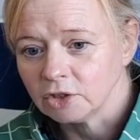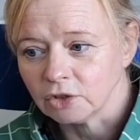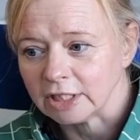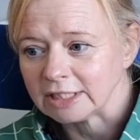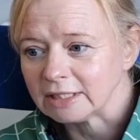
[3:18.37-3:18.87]

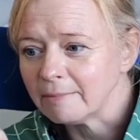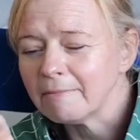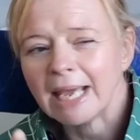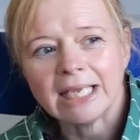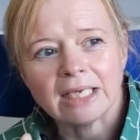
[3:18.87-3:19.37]
done is to
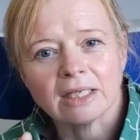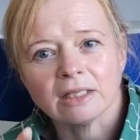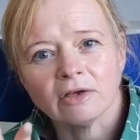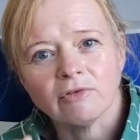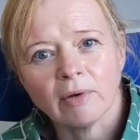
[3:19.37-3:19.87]
make
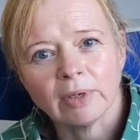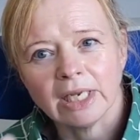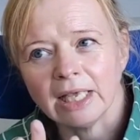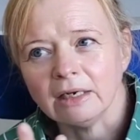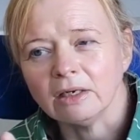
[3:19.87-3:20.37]
the rowan
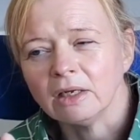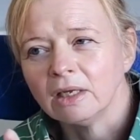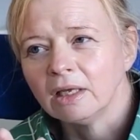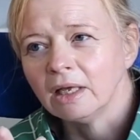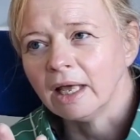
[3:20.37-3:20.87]
in
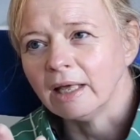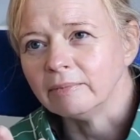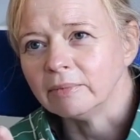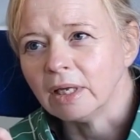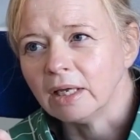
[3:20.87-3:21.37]

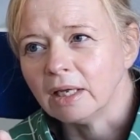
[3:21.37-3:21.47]
um,